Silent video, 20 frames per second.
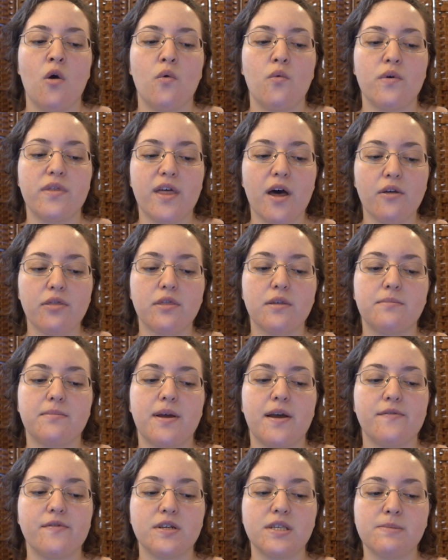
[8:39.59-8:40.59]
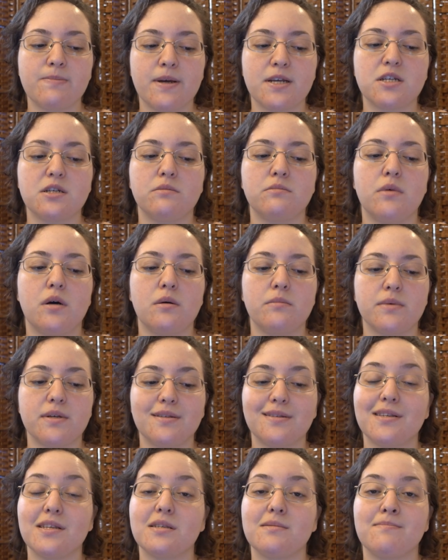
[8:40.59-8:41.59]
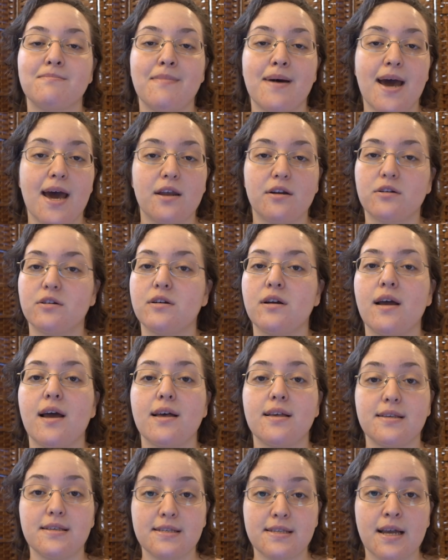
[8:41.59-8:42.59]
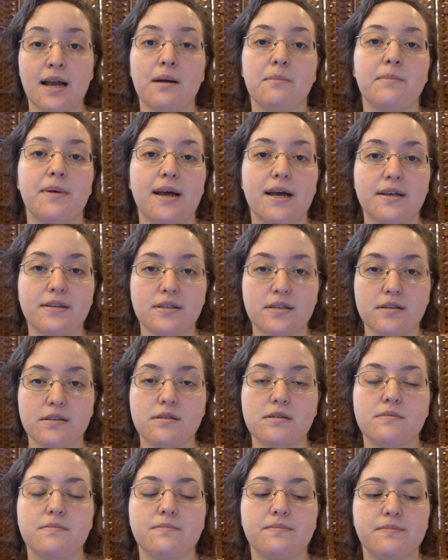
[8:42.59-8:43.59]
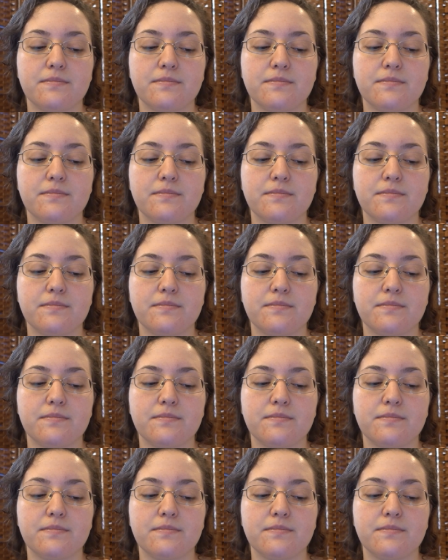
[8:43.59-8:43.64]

Without them, every special moment doesn't matter as time passes.